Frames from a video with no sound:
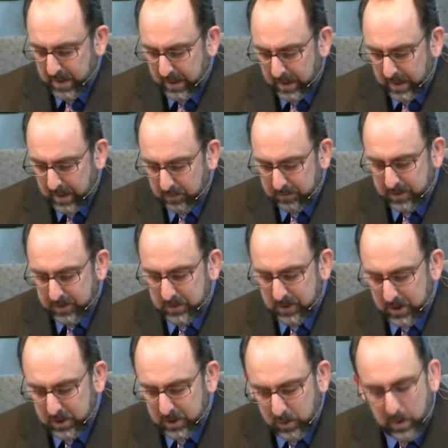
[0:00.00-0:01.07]
life in
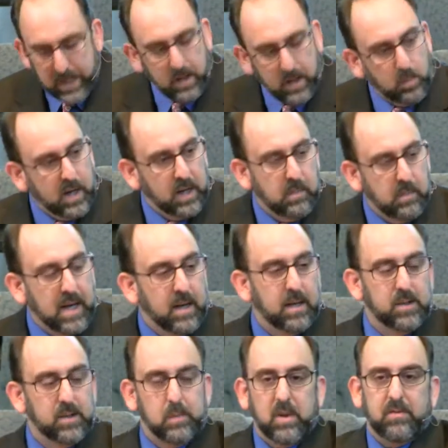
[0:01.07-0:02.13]
such a way to bring about
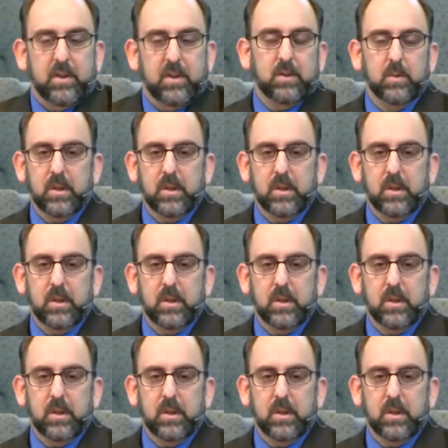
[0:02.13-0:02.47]
His perfect